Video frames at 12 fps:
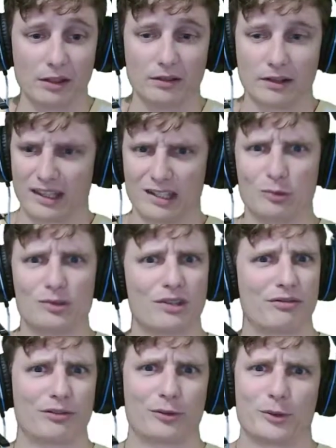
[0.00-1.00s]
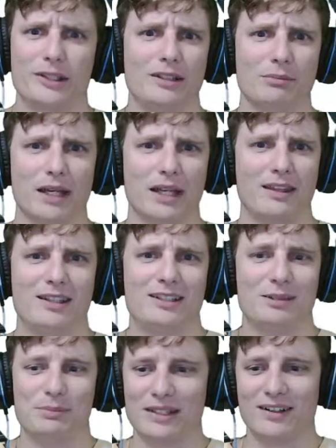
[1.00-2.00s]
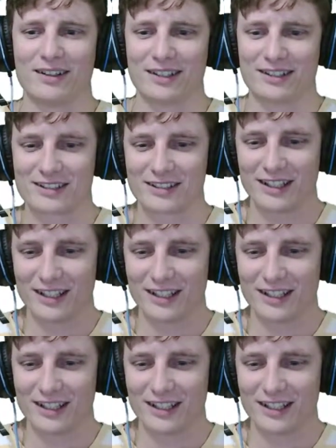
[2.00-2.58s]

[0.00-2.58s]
I think it was the free method, to be honest.